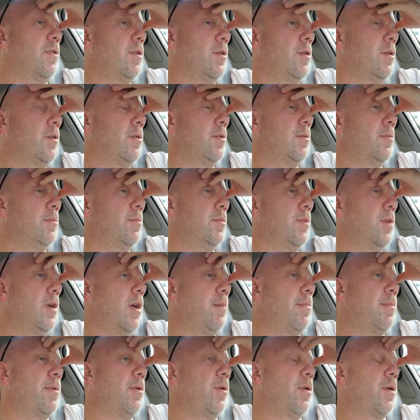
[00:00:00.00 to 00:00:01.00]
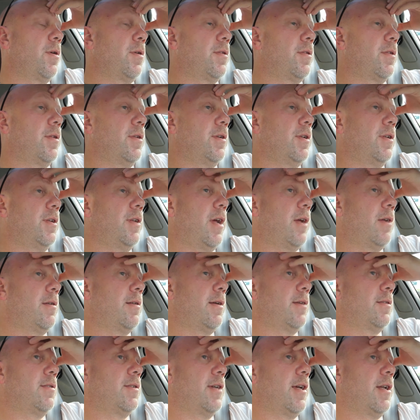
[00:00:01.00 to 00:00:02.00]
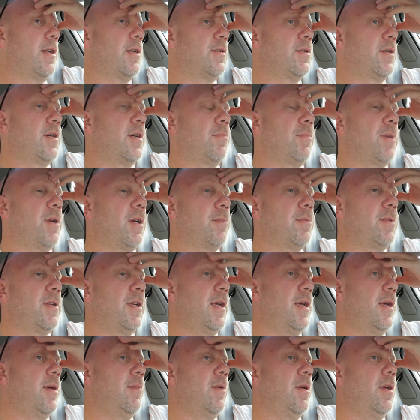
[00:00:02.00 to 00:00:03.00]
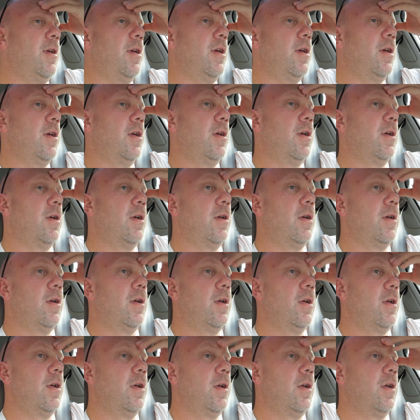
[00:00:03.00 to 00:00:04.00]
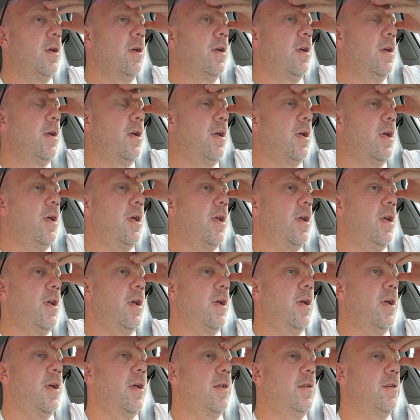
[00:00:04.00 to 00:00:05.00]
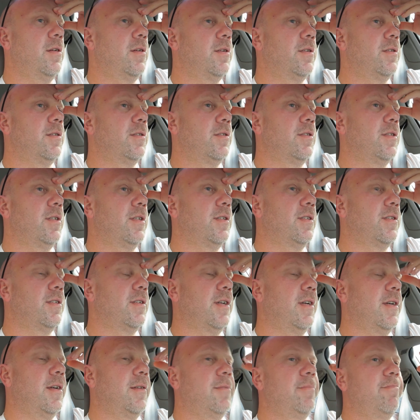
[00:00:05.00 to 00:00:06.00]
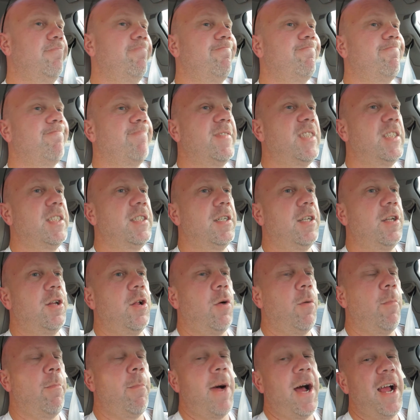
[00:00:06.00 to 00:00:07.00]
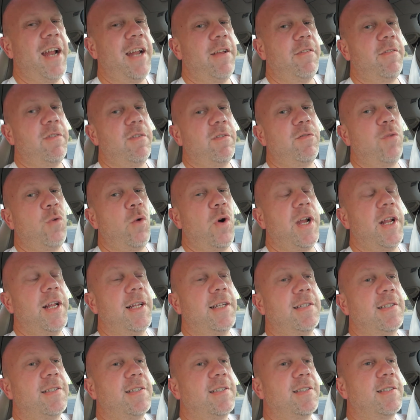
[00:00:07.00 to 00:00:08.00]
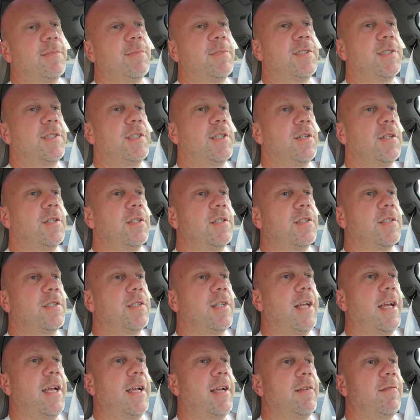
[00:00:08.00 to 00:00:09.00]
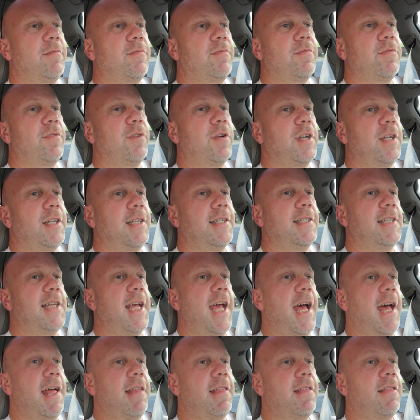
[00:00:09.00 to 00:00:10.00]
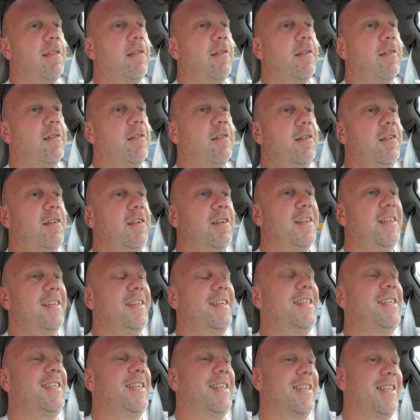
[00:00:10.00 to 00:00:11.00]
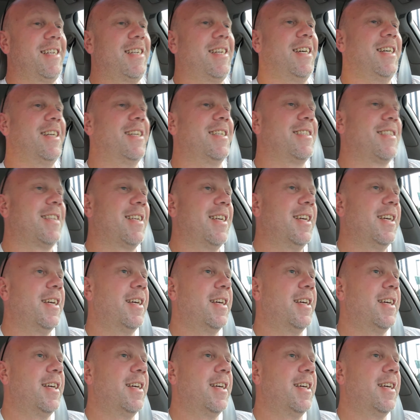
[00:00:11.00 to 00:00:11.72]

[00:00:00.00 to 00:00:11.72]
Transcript: from up north into downtown Seattle, so I could pick up Tammy. And just, uh, you know, might have avoided some serious, like, freaking death. Because